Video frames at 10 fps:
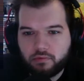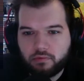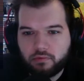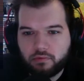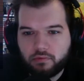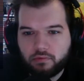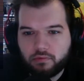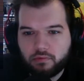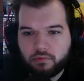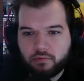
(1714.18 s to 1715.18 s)

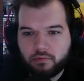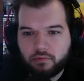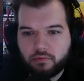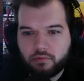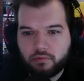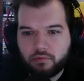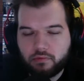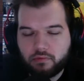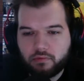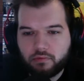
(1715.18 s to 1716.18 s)

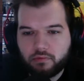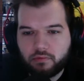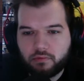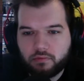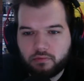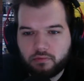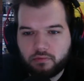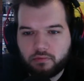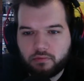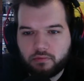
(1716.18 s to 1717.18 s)

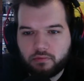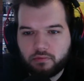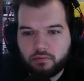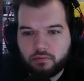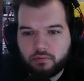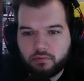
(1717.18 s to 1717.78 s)
No words are spoken by the person on screen.